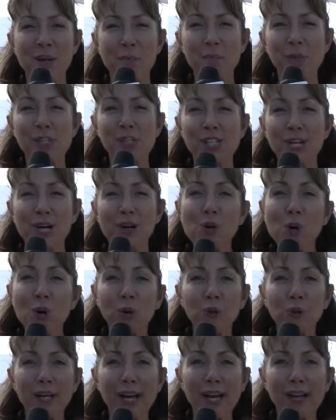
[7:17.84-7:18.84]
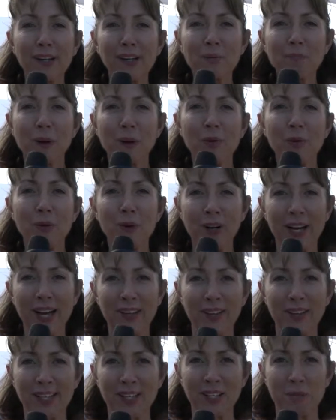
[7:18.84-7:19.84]
Michelle Coldiron, Monroe
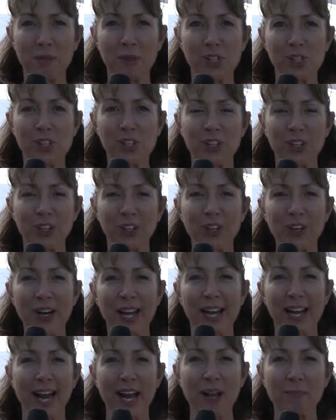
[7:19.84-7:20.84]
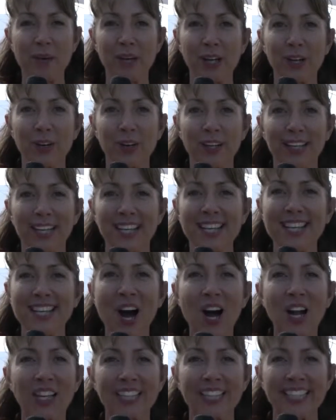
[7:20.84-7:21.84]
County Commissioner, and I'm here at Key
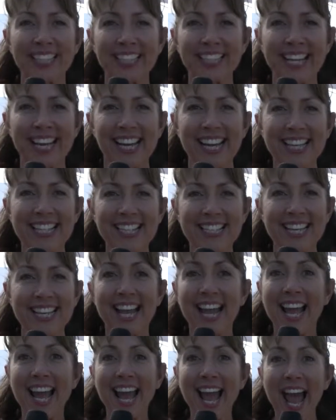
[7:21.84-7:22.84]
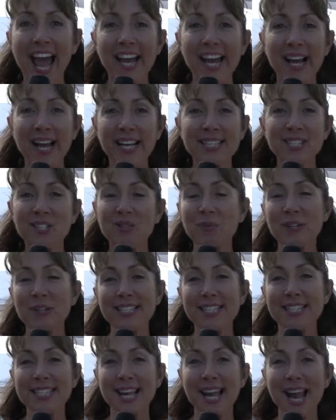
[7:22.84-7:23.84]
Colony Days. And I just want
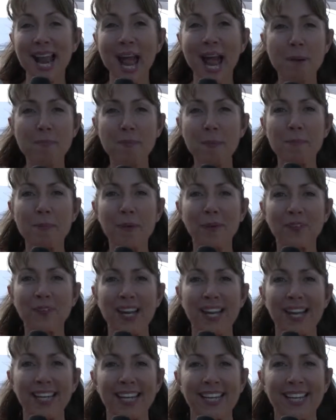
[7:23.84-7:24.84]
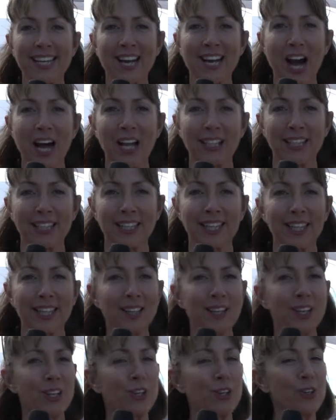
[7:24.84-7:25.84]
to say happy birthday, Key Colony.
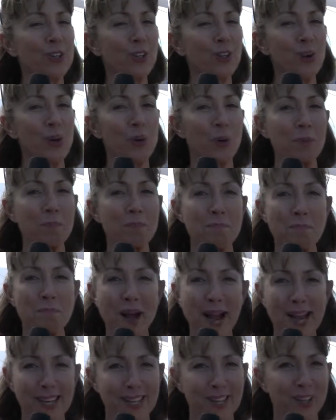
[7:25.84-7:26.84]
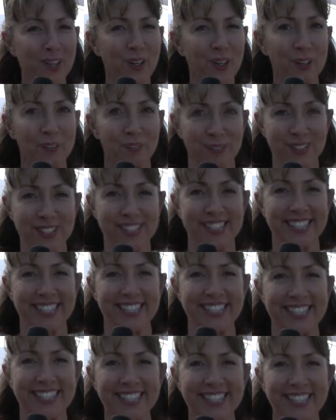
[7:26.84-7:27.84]
You look mighty good for
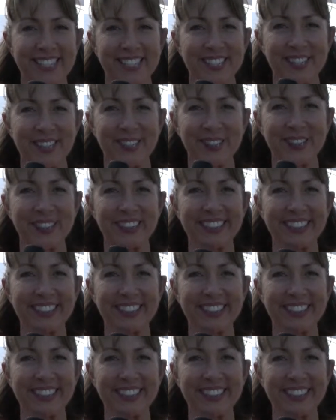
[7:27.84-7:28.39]
62.